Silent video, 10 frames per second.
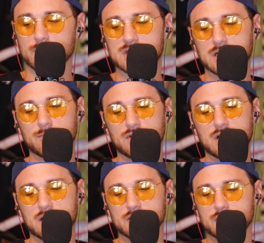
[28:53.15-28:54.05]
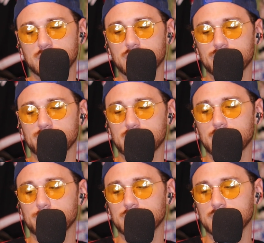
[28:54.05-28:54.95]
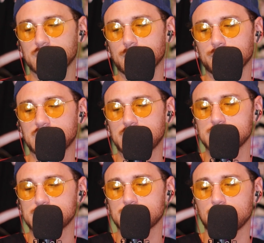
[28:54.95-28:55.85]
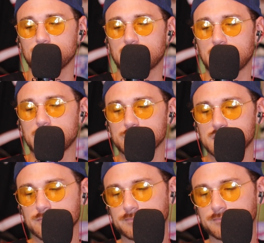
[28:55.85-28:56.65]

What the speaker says: He's going to put on a show for a couple days, couple games.